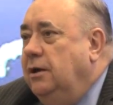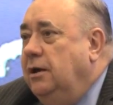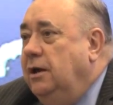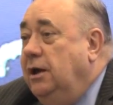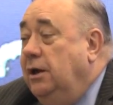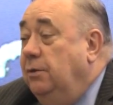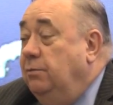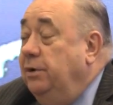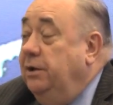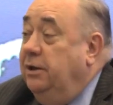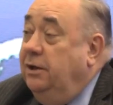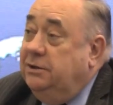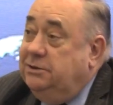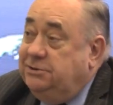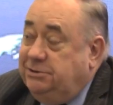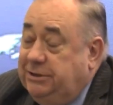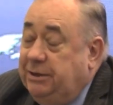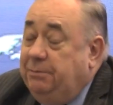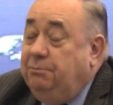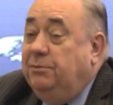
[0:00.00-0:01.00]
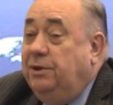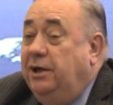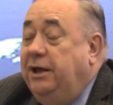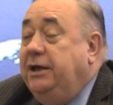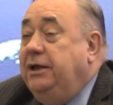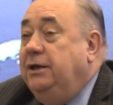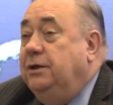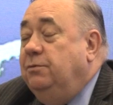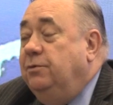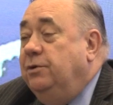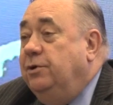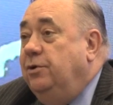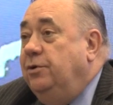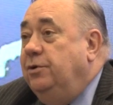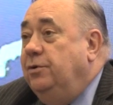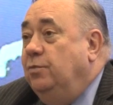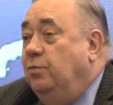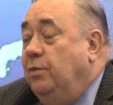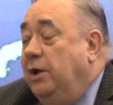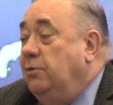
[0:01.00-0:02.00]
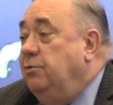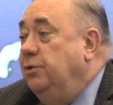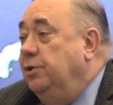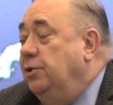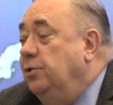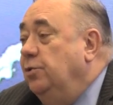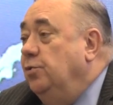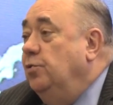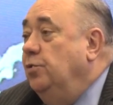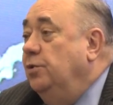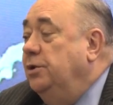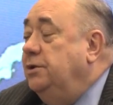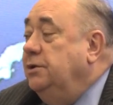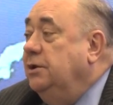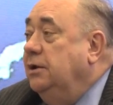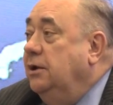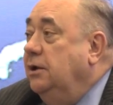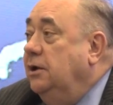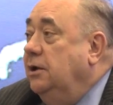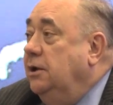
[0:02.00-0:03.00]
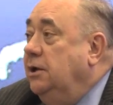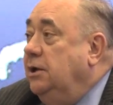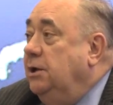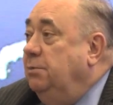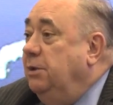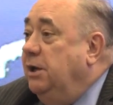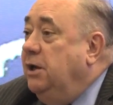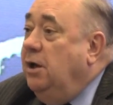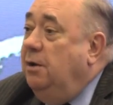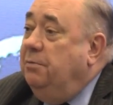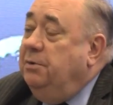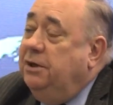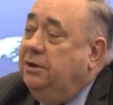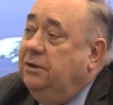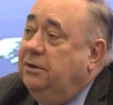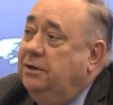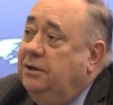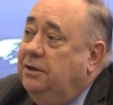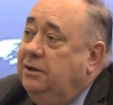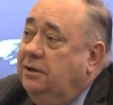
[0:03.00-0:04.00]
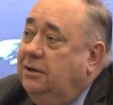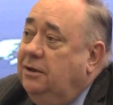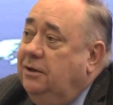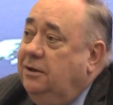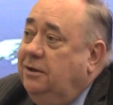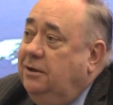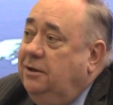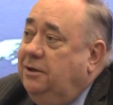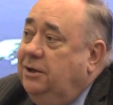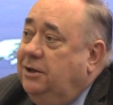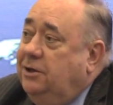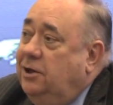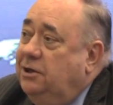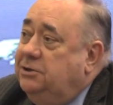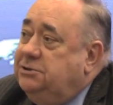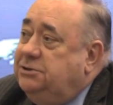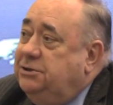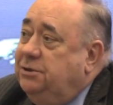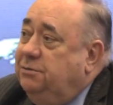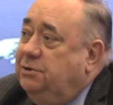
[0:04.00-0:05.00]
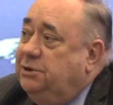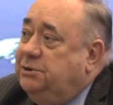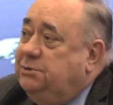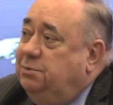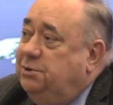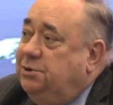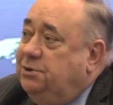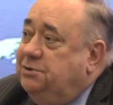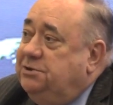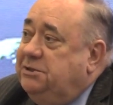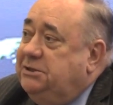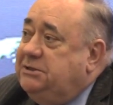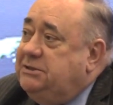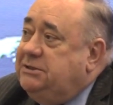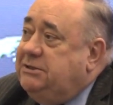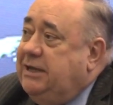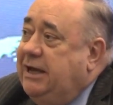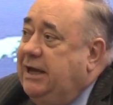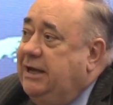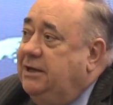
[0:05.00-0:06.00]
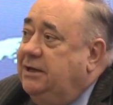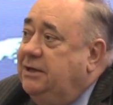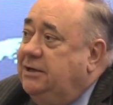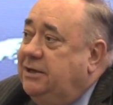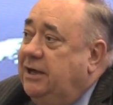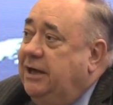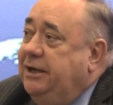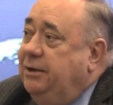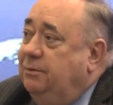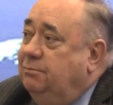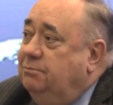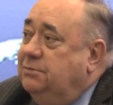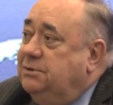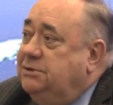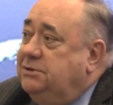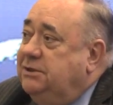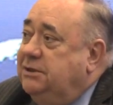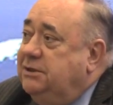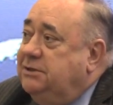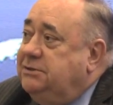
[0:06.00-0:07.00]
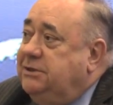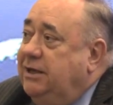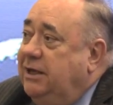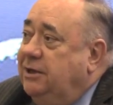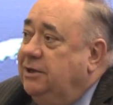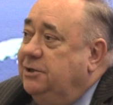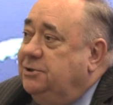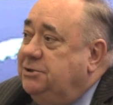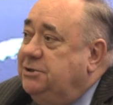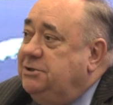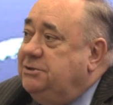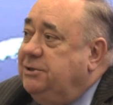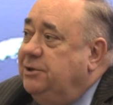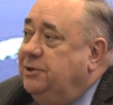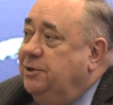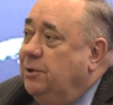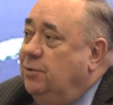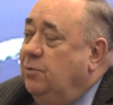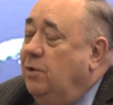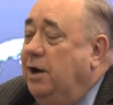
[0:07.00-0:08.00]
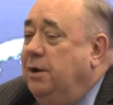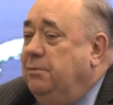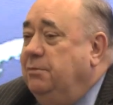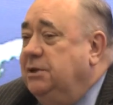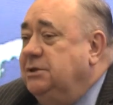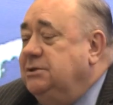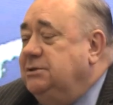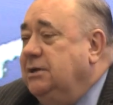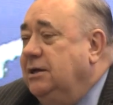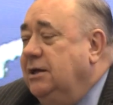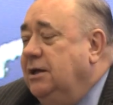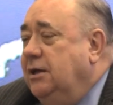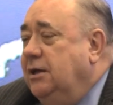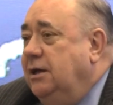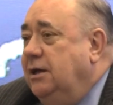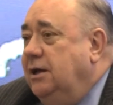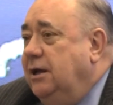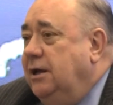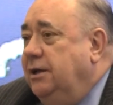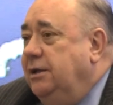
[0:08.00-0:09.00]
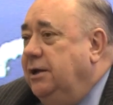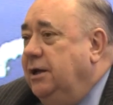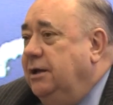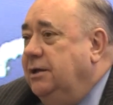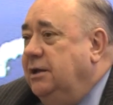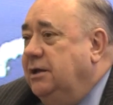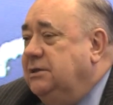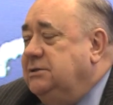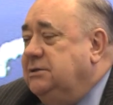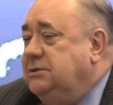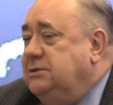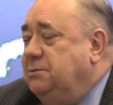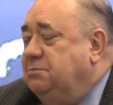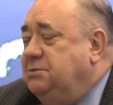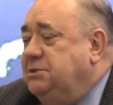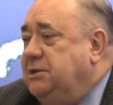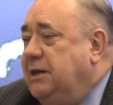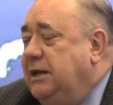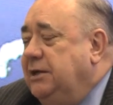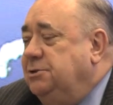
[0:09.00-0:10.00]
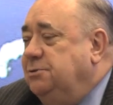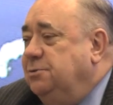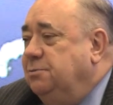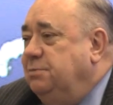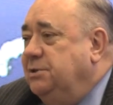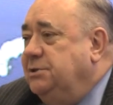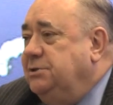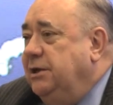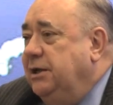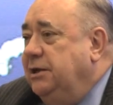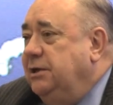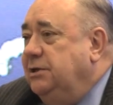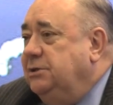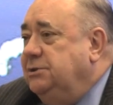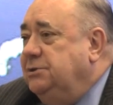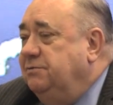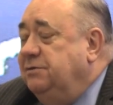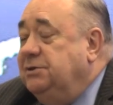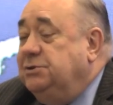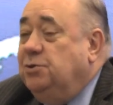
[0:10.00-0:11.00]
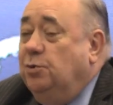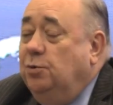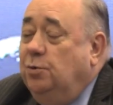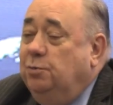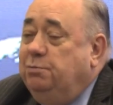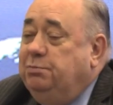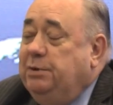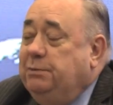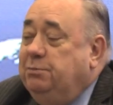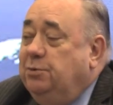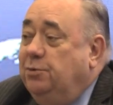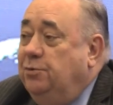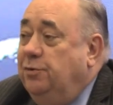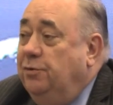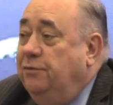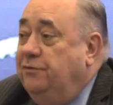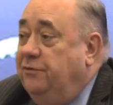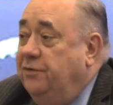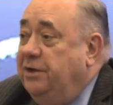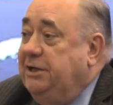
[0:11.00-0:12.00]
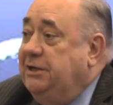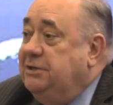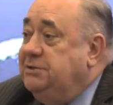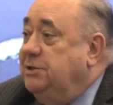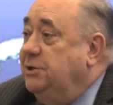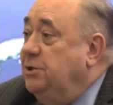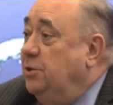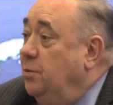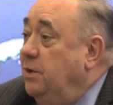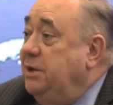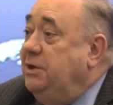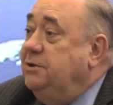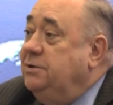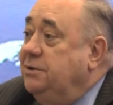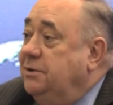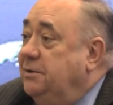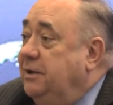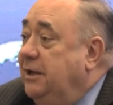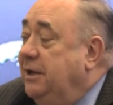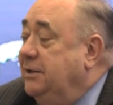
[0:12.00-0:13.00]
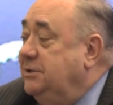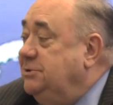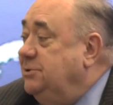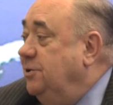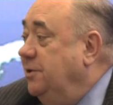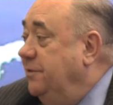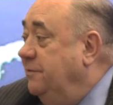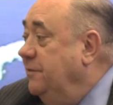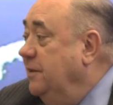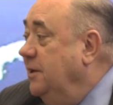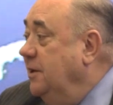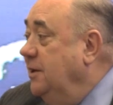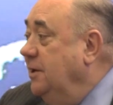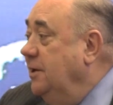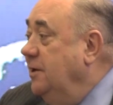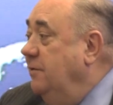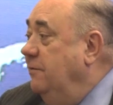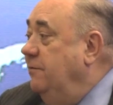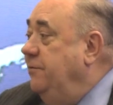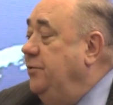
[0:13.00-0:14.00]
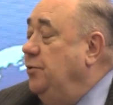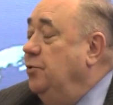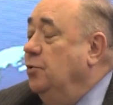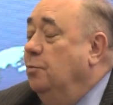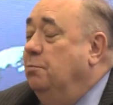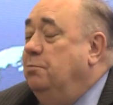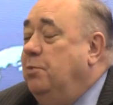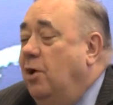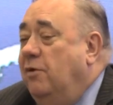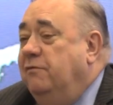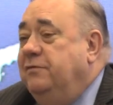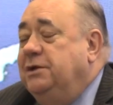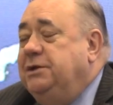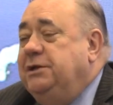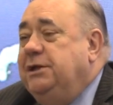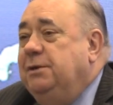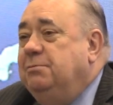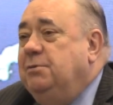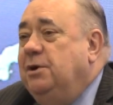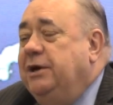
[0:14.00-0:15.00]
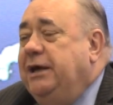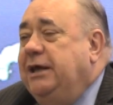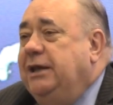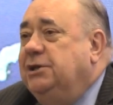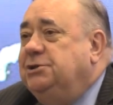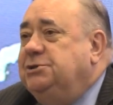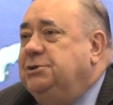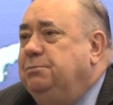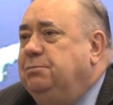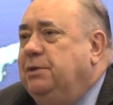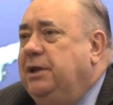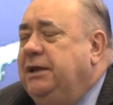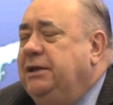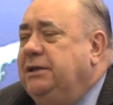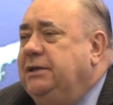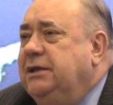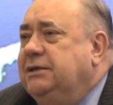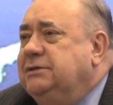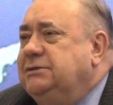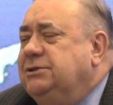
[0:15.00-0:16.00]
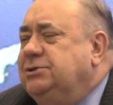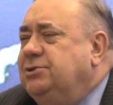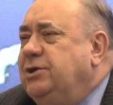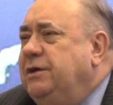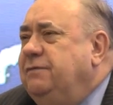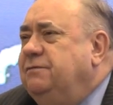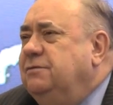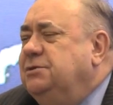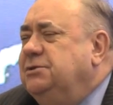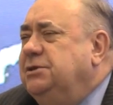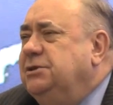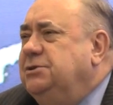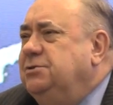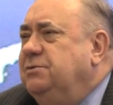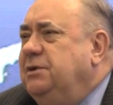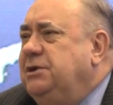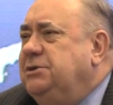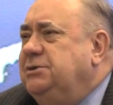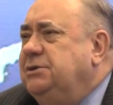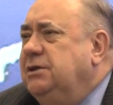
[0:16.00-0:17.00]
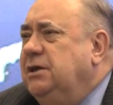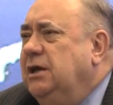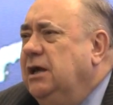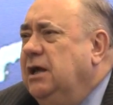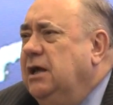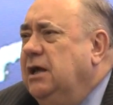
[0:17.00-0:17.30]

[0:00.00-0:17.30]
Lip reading: And we seem like we're well on the road to becoming the country which produces 10 times its electricity requirements and yet has a substantial percentage of its old people who freeze in the winter. And that sort of fuel poverty among energy plenty is a dreadful situation.